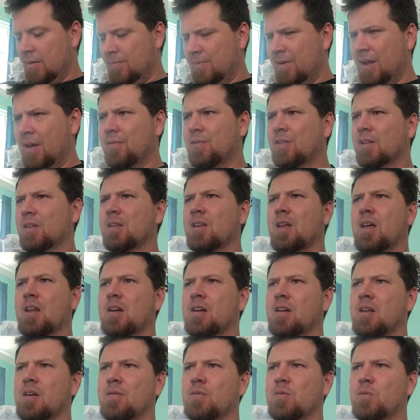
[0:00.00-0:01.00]
Definitely not
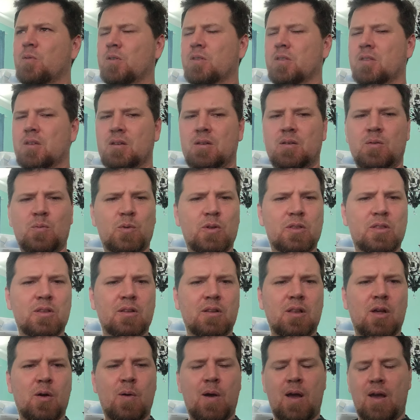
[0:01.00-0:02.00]
enough with the
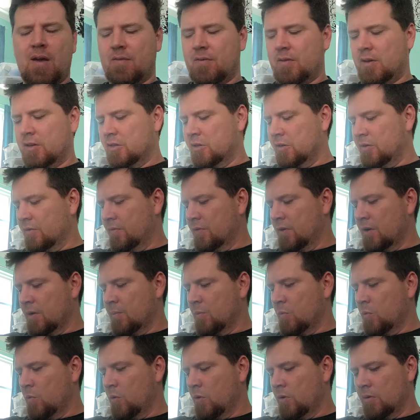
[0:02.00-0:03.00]
low F. I should have done
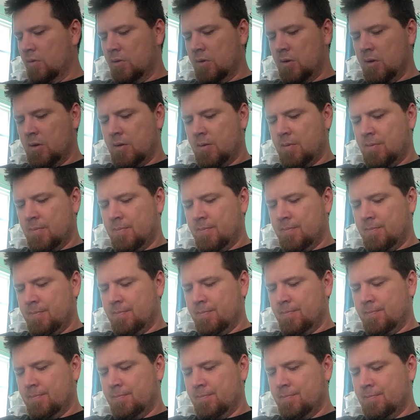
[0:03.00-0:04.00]
more.
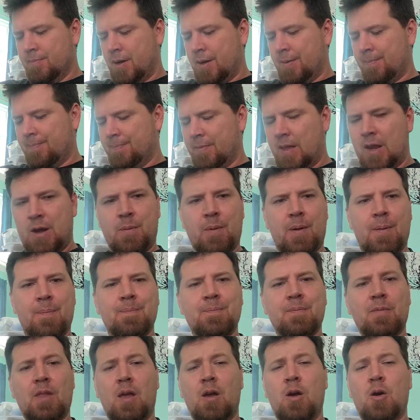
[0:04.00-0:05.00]
But anyway,
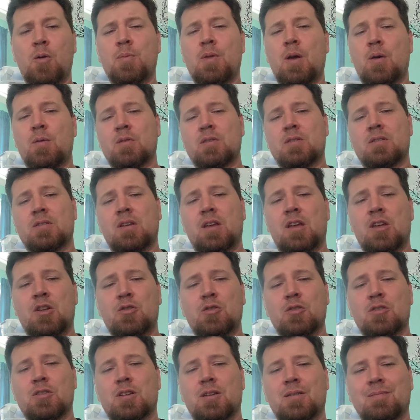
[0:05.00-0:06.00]
hope that was
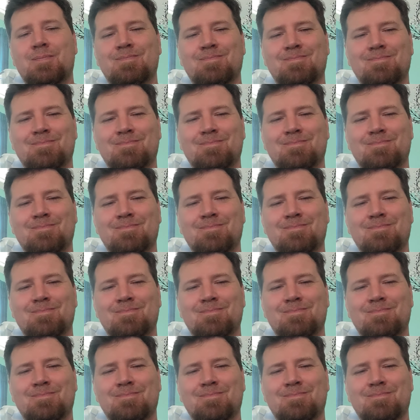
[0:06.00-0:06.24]
interesting.